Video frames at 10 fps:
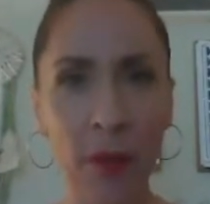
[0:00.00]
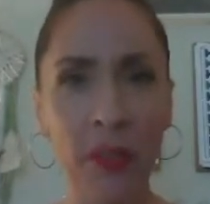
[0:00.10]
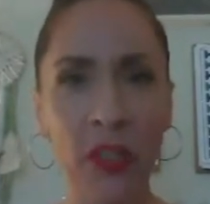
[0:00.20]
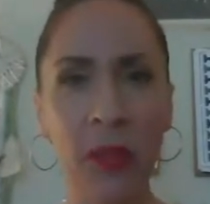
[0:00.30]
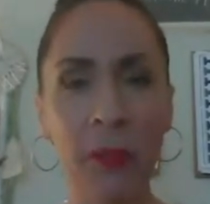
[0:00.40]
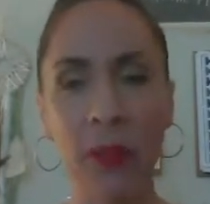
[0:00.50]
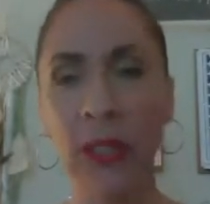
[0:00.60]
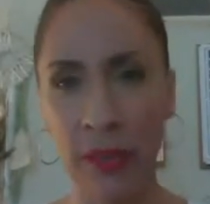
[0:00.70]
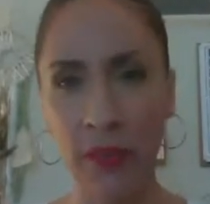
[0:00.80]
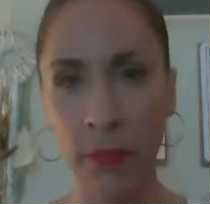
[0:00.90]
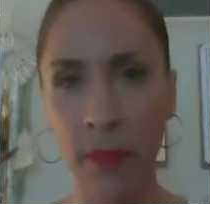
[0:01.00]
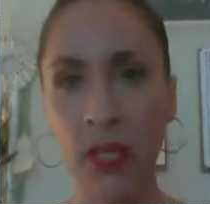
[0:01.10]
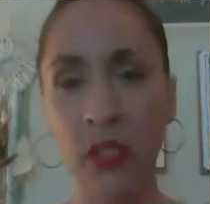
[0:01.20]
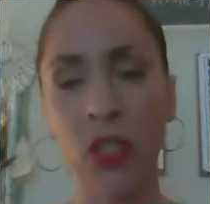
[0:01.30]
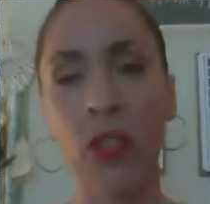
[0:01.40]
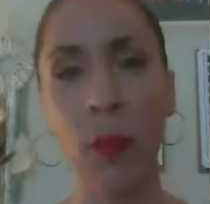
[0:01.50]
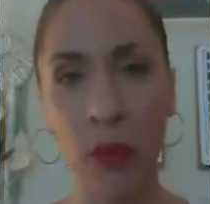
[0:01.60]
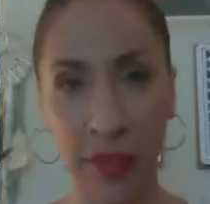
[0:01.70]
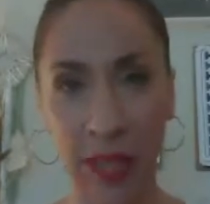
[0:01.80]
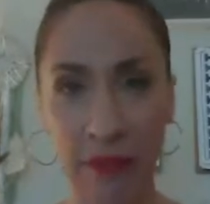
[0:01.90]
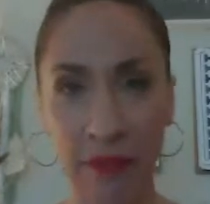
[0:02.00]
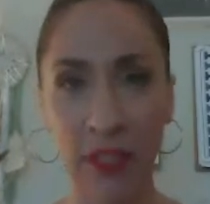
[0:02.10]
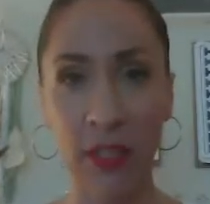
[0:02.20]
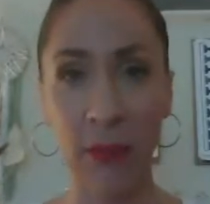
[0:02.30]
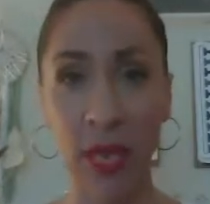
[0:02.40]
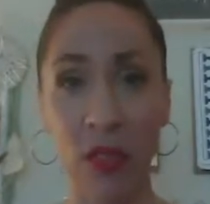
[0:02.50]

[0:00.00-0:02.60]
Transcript: but she believed in me and she spoke life into me.